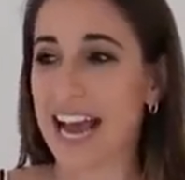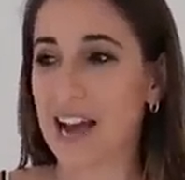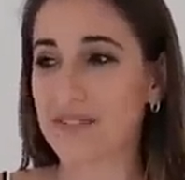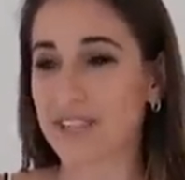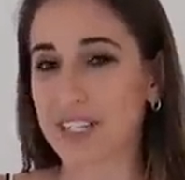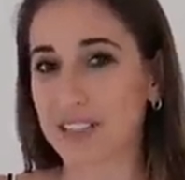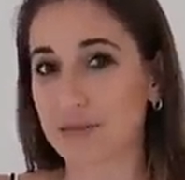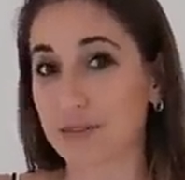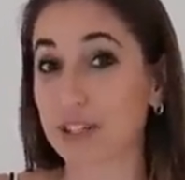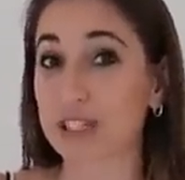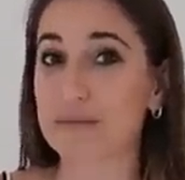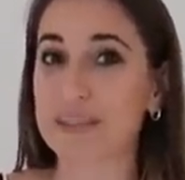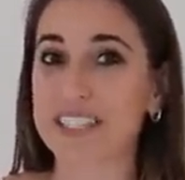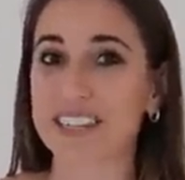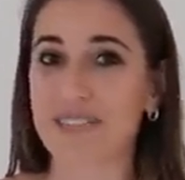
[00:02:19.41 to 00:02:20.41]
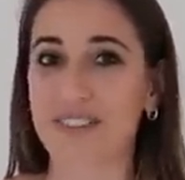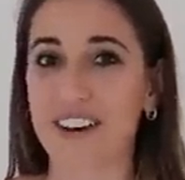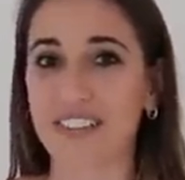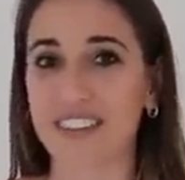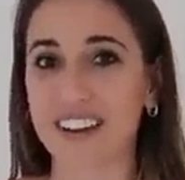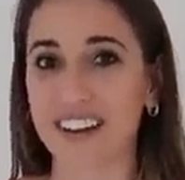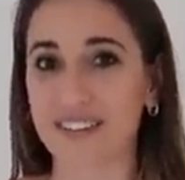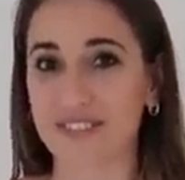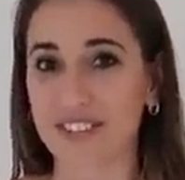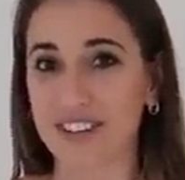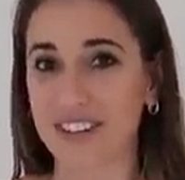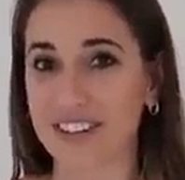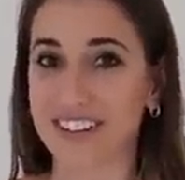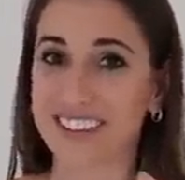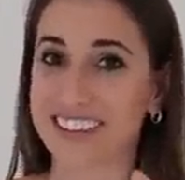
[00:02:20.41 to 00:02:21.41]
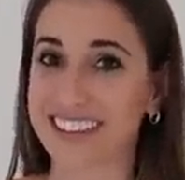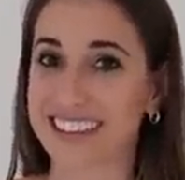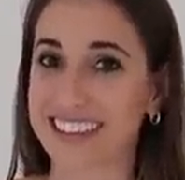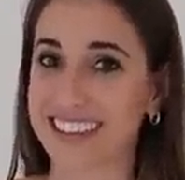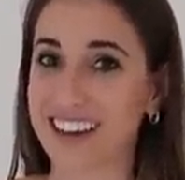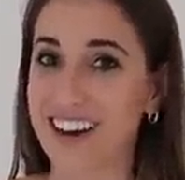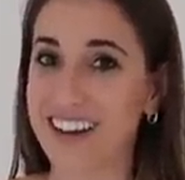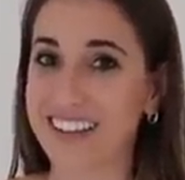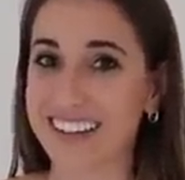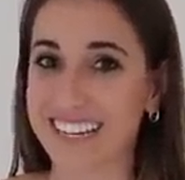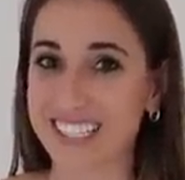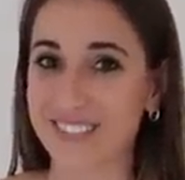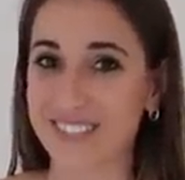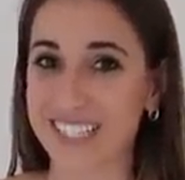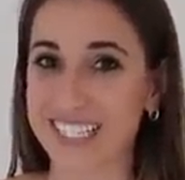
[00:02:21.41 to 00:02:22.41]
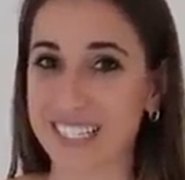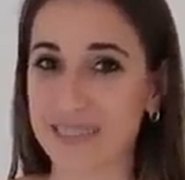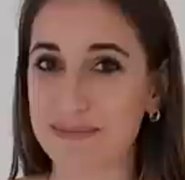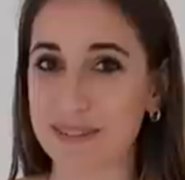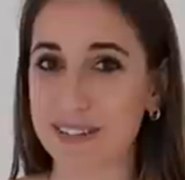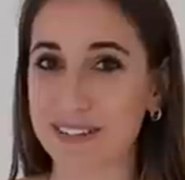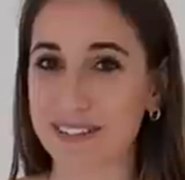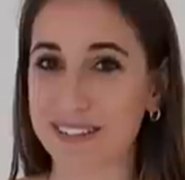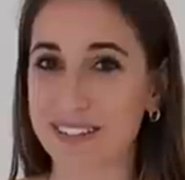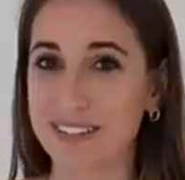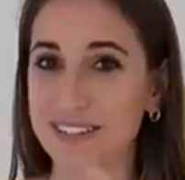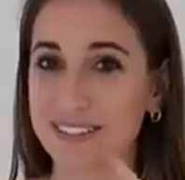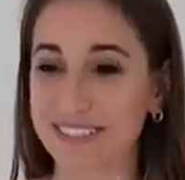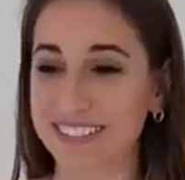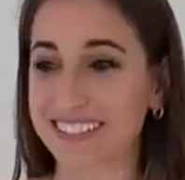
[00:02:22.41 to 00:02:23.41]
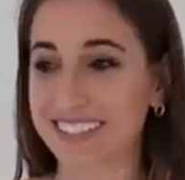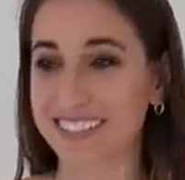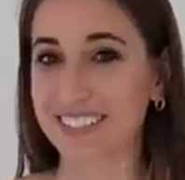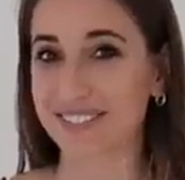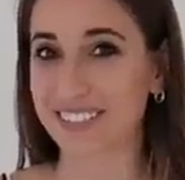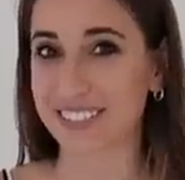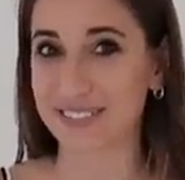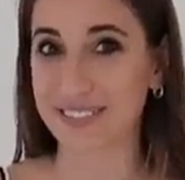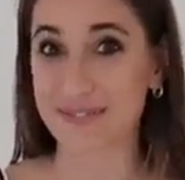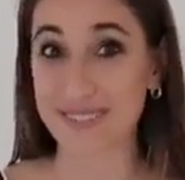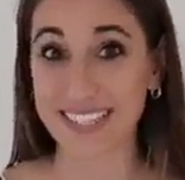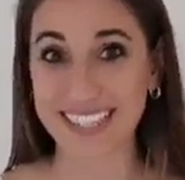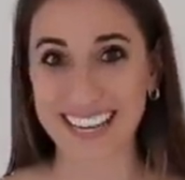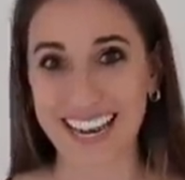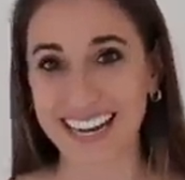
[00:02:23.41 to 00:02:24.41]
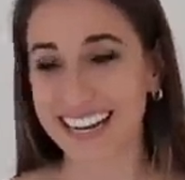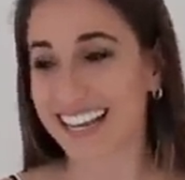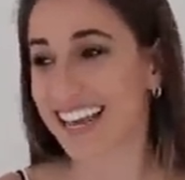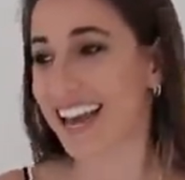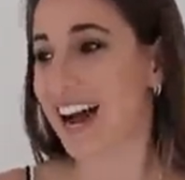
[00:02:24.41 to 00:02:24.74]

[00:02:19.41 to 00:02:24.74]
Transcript: I've done some Christmas stuff on there for the holidays for December, so you definitely don't want to miss that.